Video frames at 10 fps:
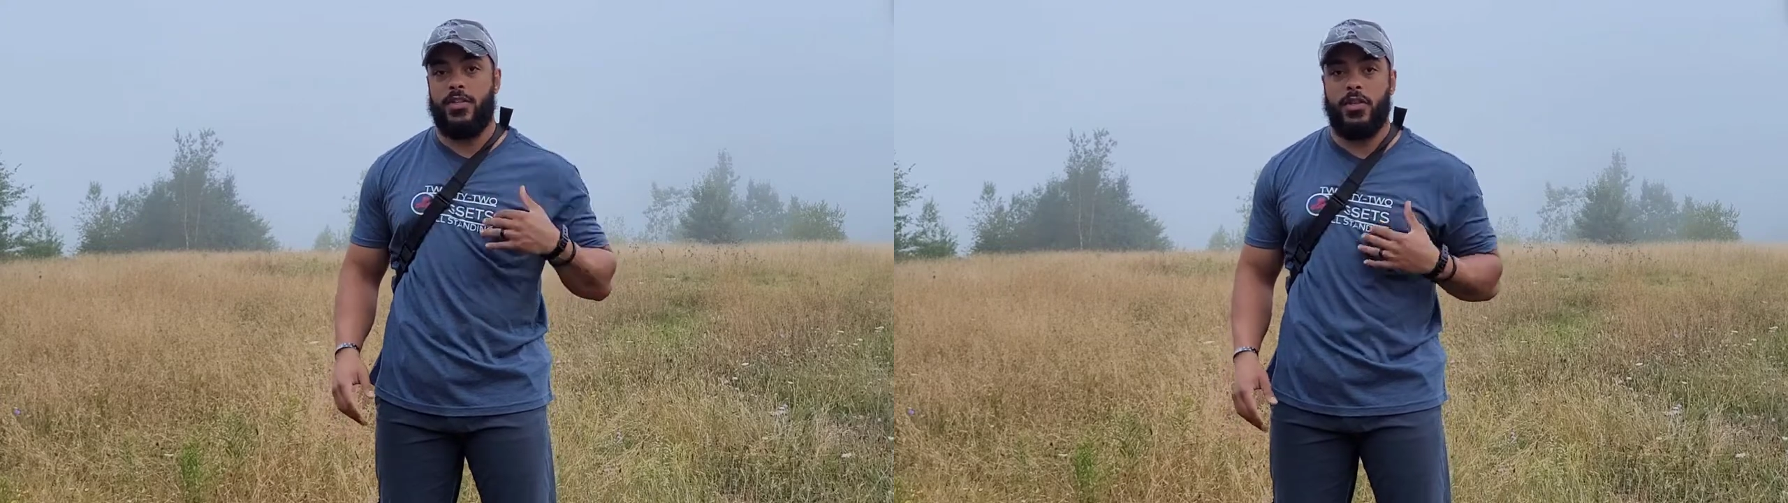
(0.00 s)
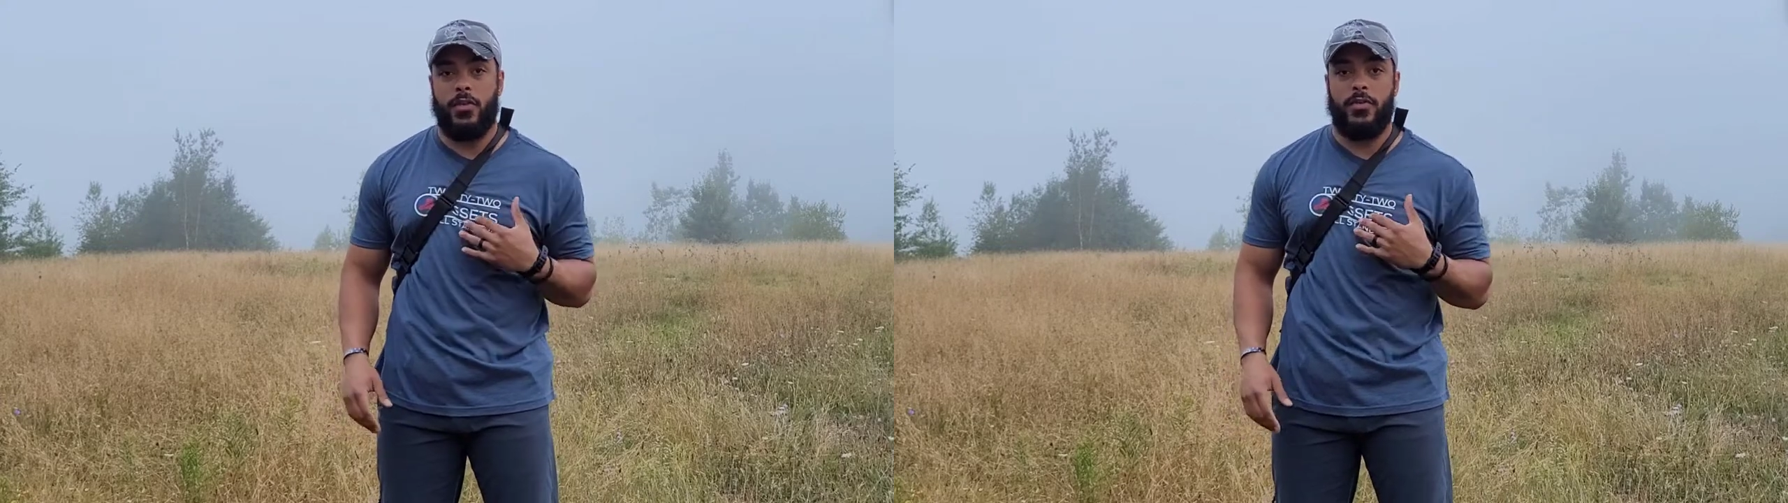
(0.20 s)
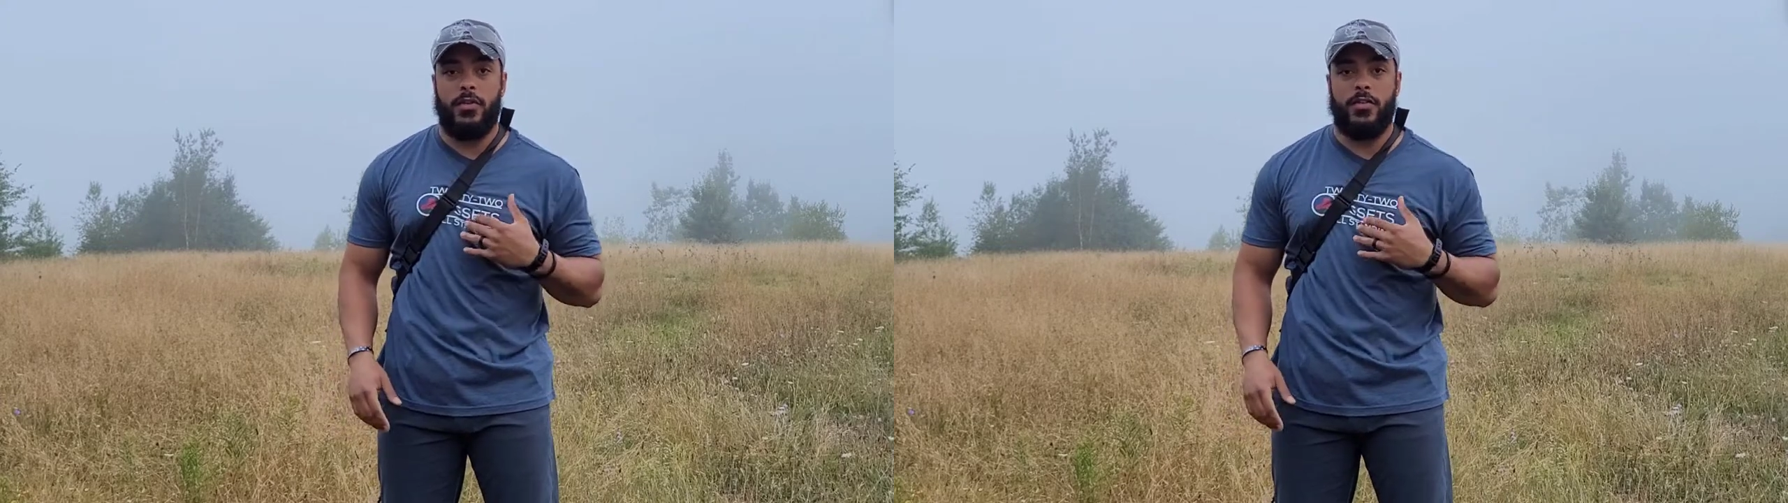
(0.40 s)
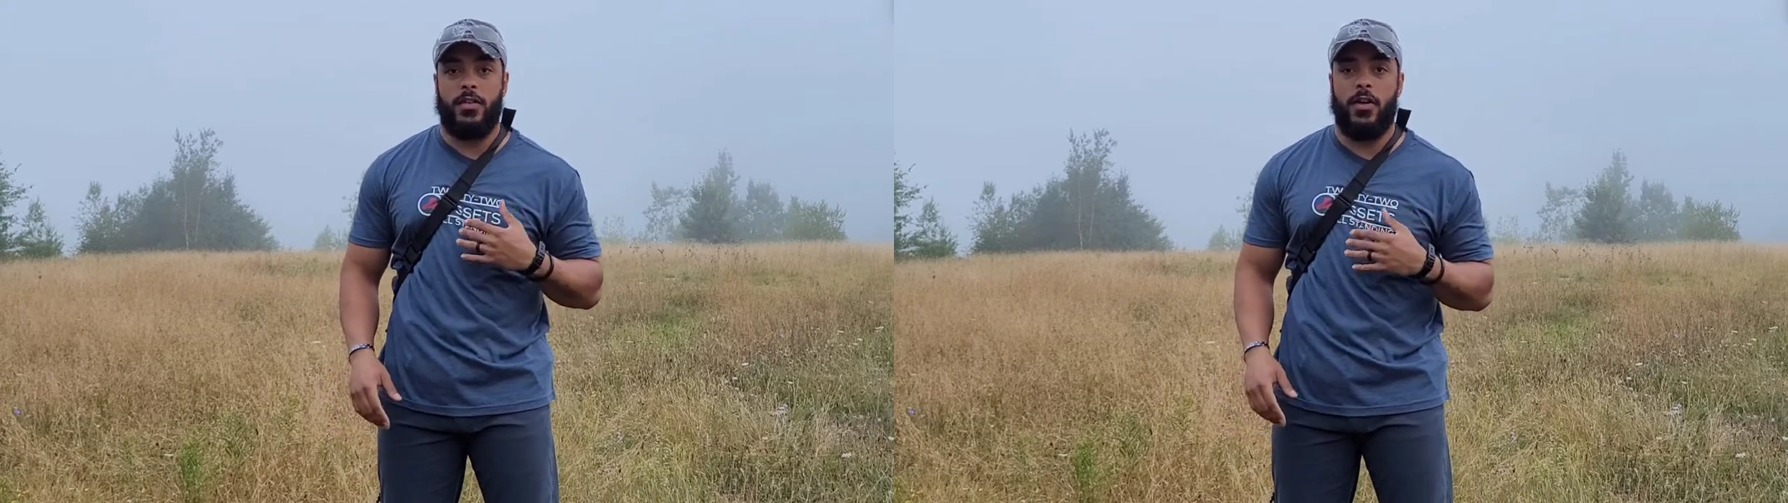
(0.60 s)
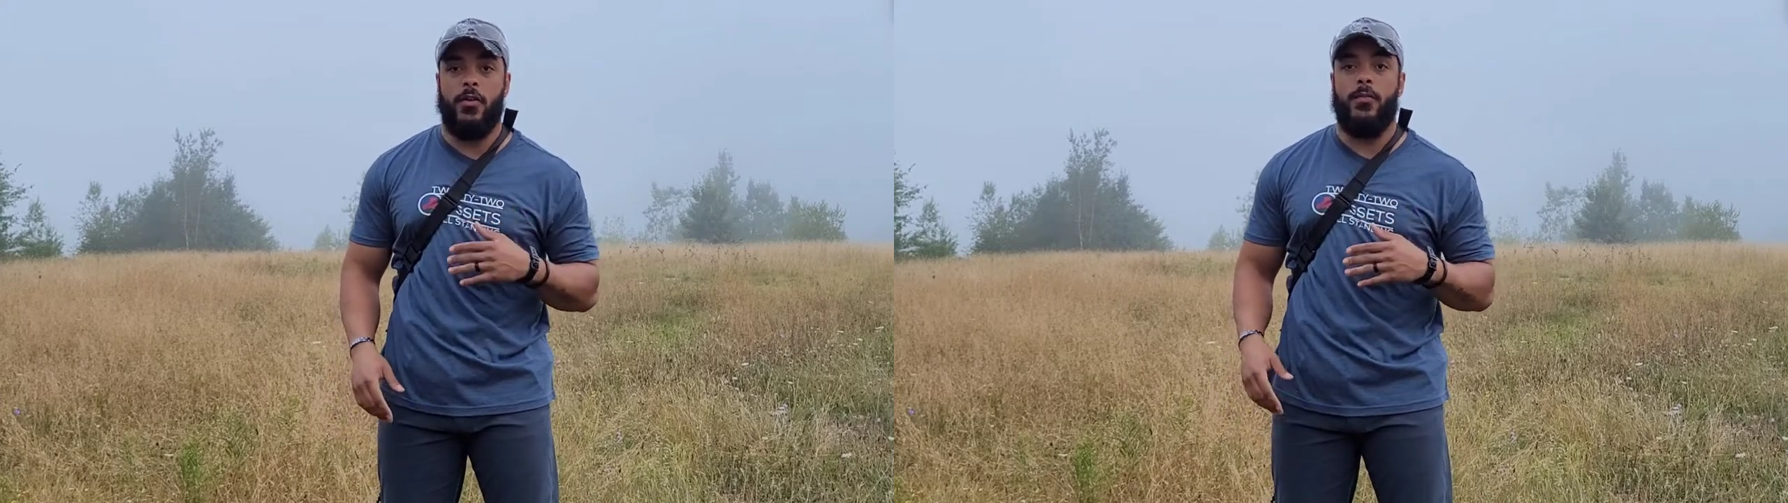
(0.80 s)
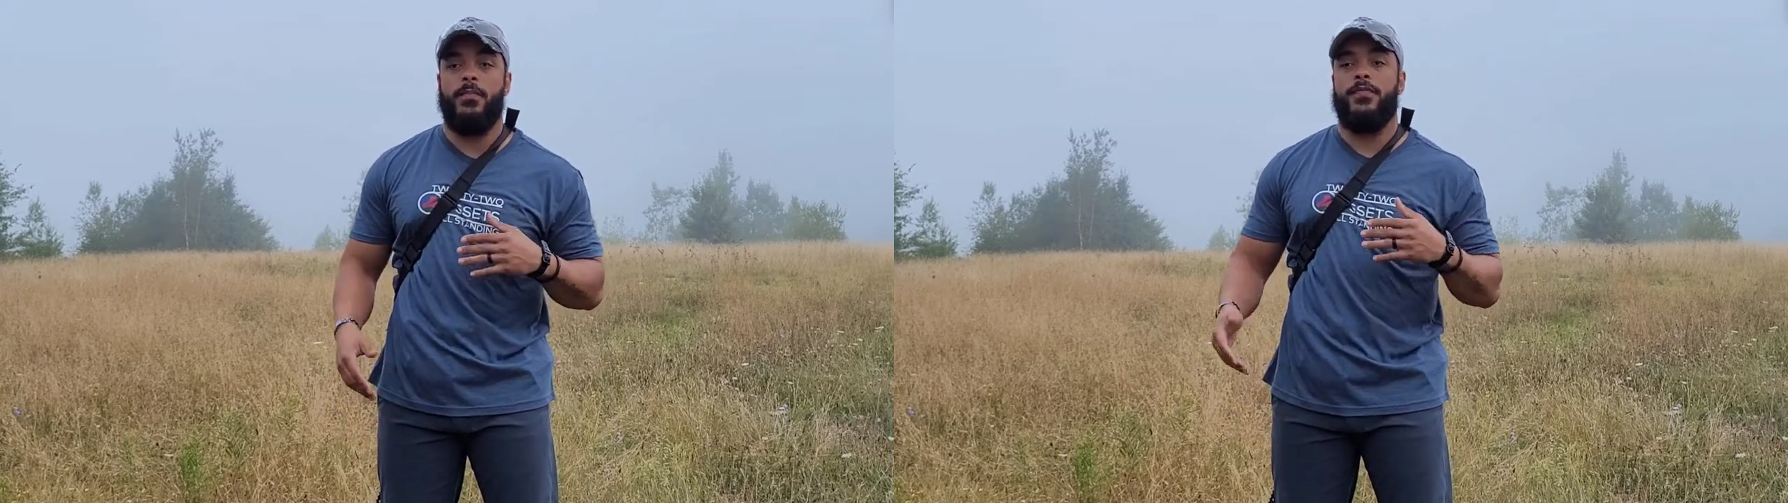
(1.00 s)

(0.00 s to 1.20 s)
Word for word: shoulders, so